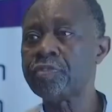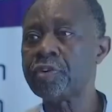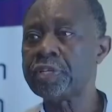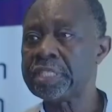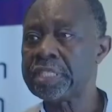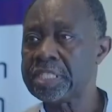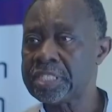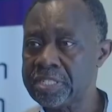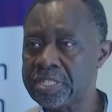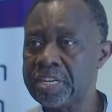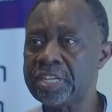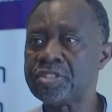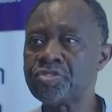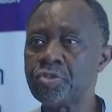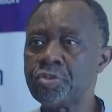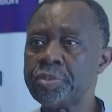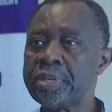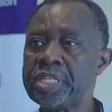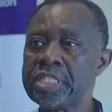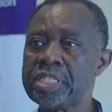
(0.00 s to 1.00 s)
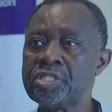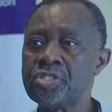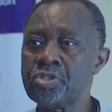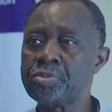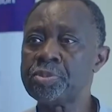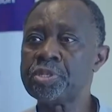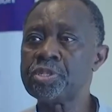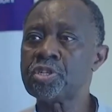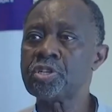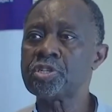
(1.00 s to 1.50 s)
For this transformation
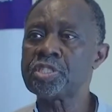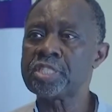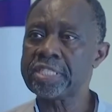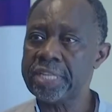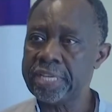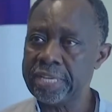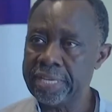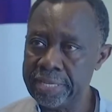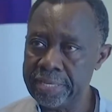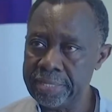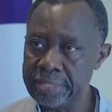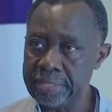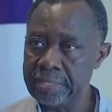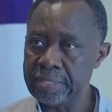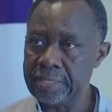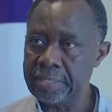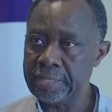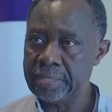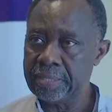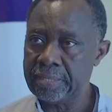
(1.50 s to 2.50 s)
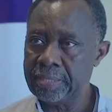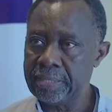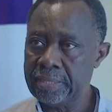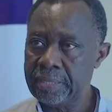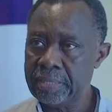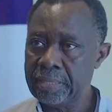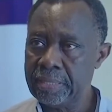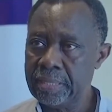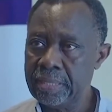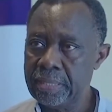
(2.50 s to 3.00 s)
to be sustained,
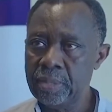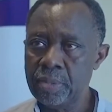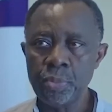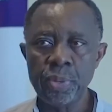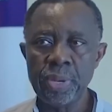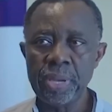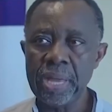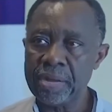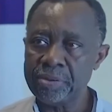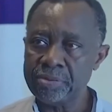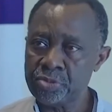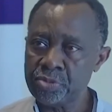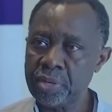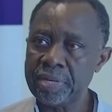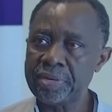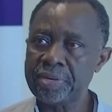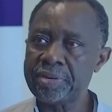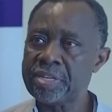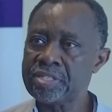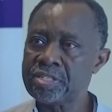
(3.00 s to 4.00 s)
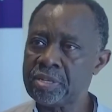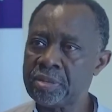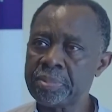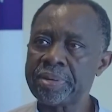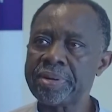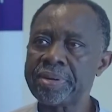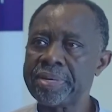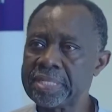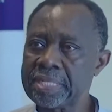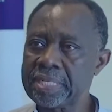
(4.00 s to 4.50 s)
we have to address
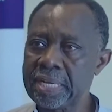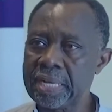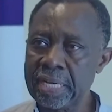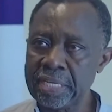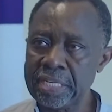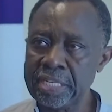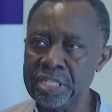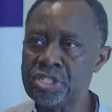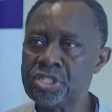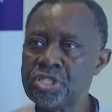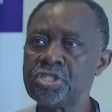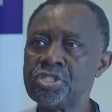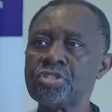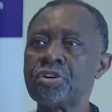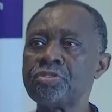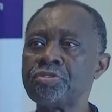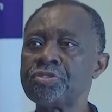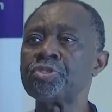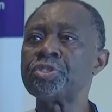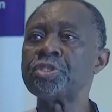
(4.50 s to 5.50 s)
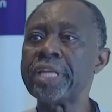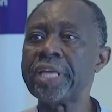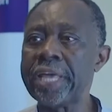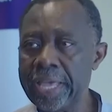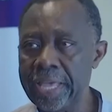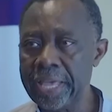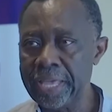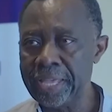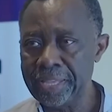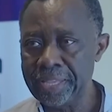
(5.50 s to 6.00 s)
some critical issues of
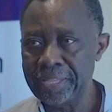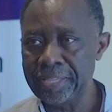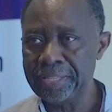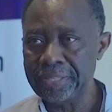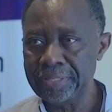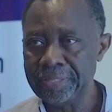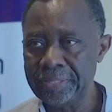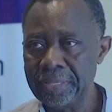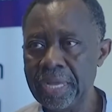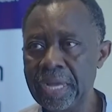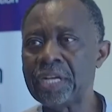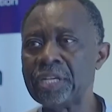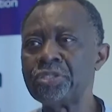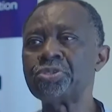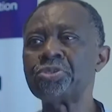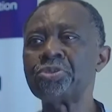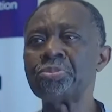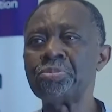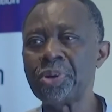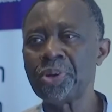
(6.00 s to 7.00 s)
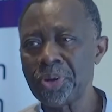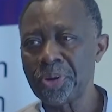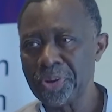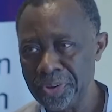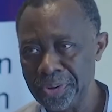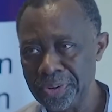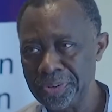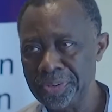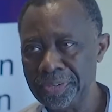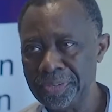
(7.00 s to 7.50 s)
today and
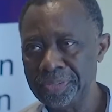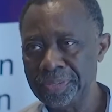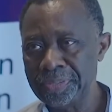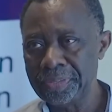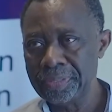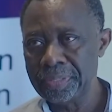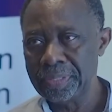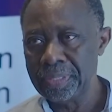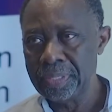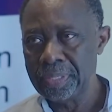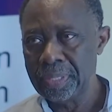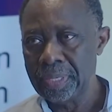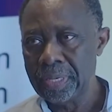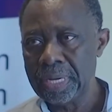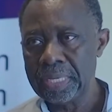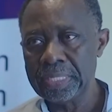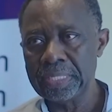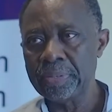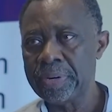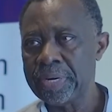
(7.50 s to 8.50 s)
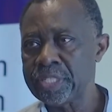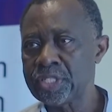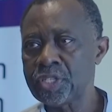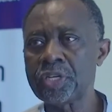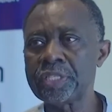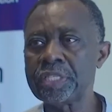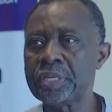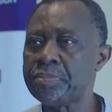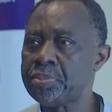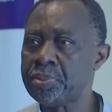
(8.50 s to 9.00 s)
tomorrow. Otherwise,
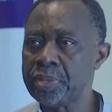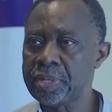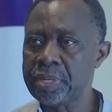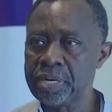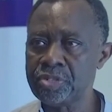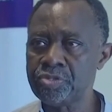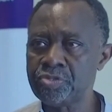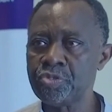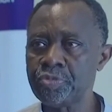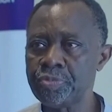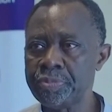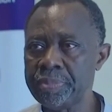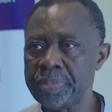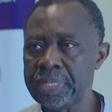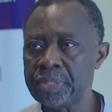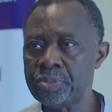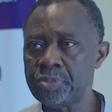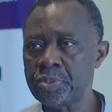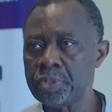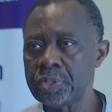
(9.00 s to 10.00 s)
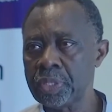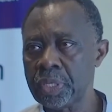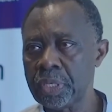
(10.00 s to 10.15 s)
all the progress we've made will